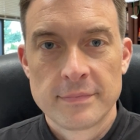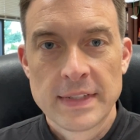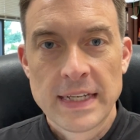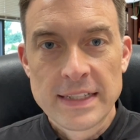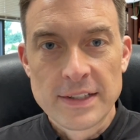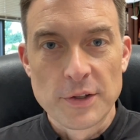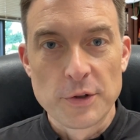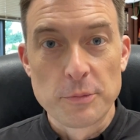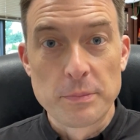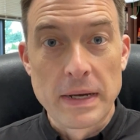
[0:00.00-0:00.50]

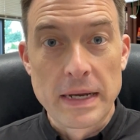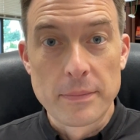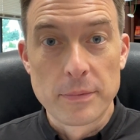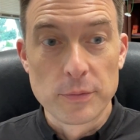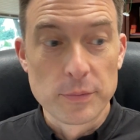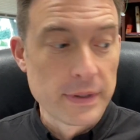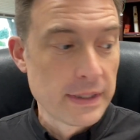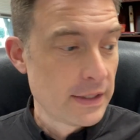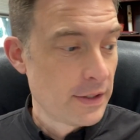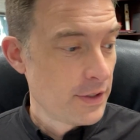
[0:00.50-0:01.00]
Hello,
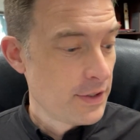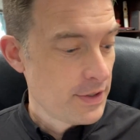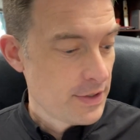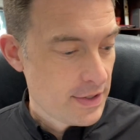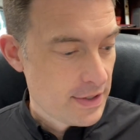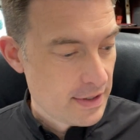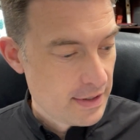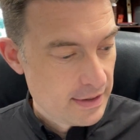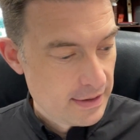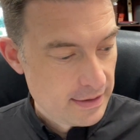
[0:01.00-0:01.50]
Bible
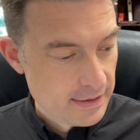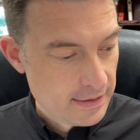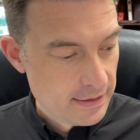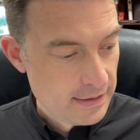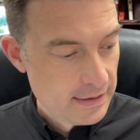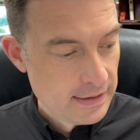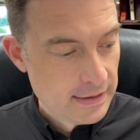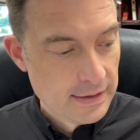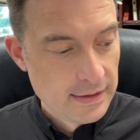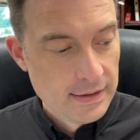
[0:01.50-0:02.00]
readers.
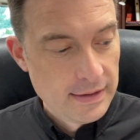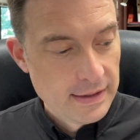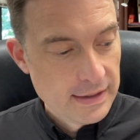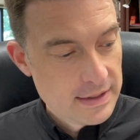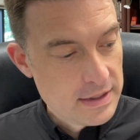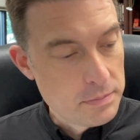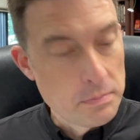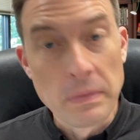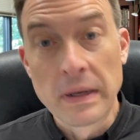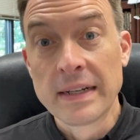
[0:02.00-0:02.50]

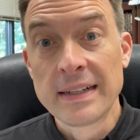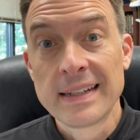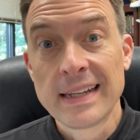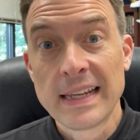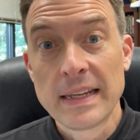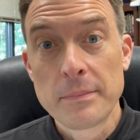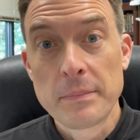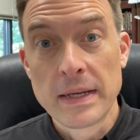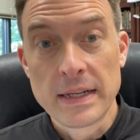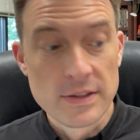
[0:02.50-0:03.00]
It's
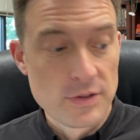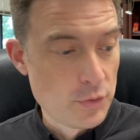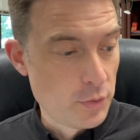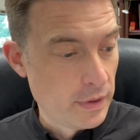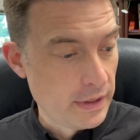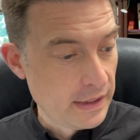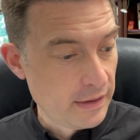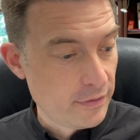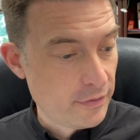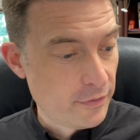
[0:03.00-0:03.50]
Monday, May
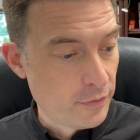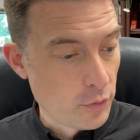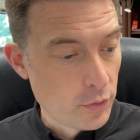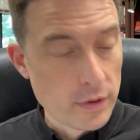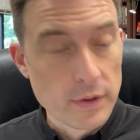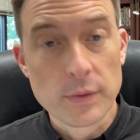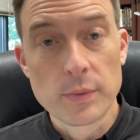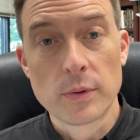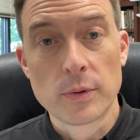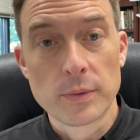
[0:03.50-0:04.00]

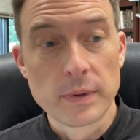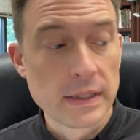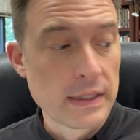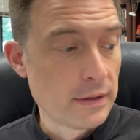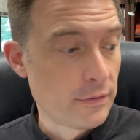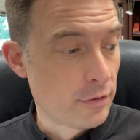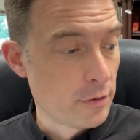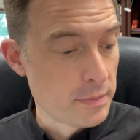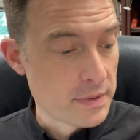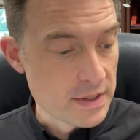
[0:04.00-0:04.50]
24th. We're
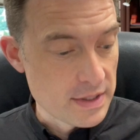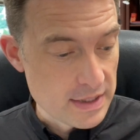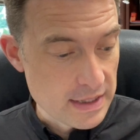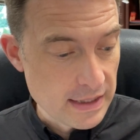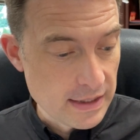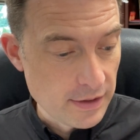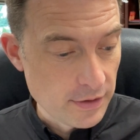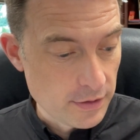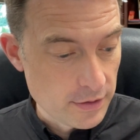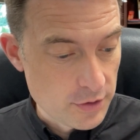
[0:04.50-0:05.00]
reading from
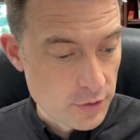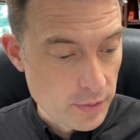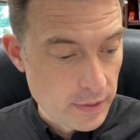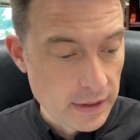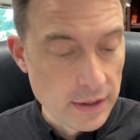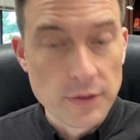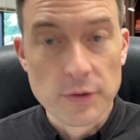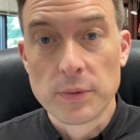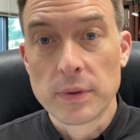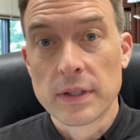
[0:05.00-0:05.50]
Ezekiel
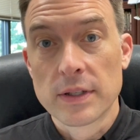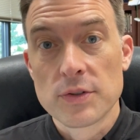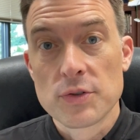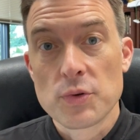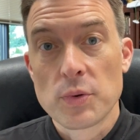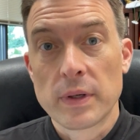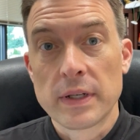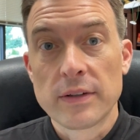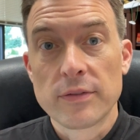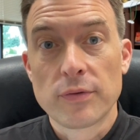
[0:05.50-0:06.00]
23 and
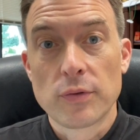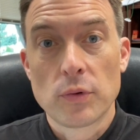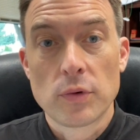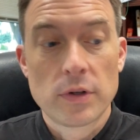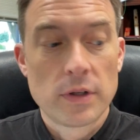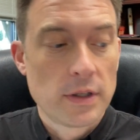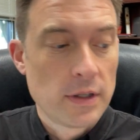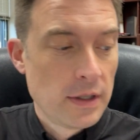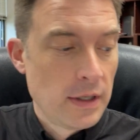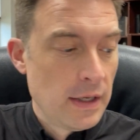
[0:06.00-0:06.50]

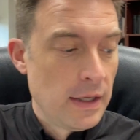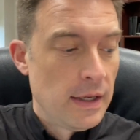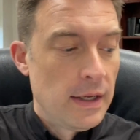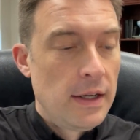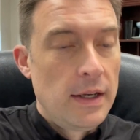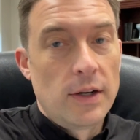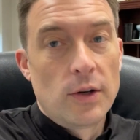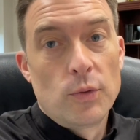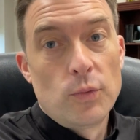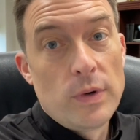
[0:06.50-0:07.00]
24,
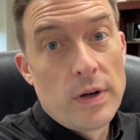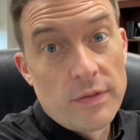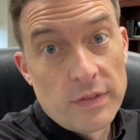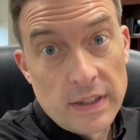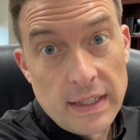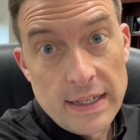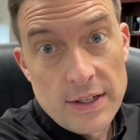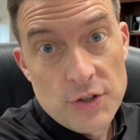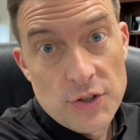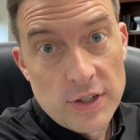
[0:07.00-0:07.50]

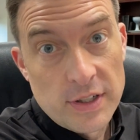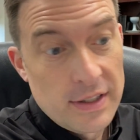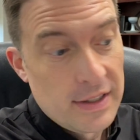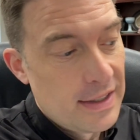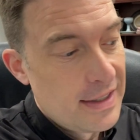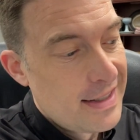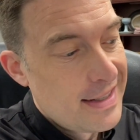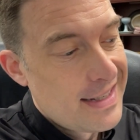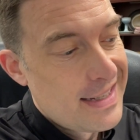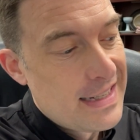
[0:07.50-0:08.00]

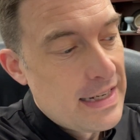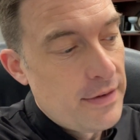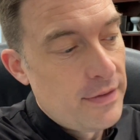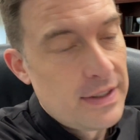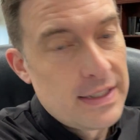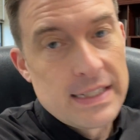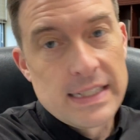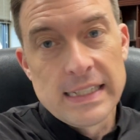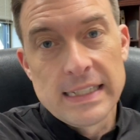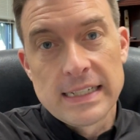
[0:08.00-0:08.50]
Revelation
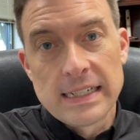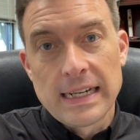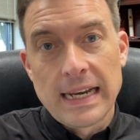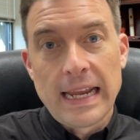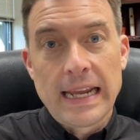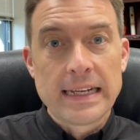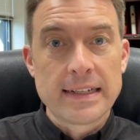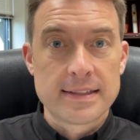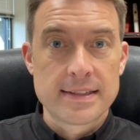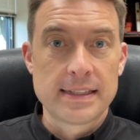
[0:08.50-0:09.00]
17
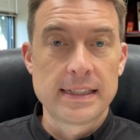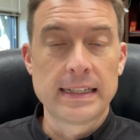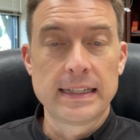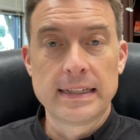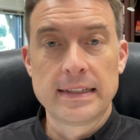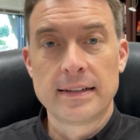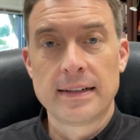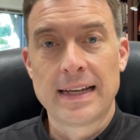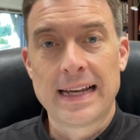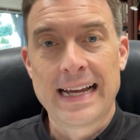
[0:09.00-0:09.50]
and
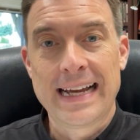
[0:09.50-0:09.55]
18.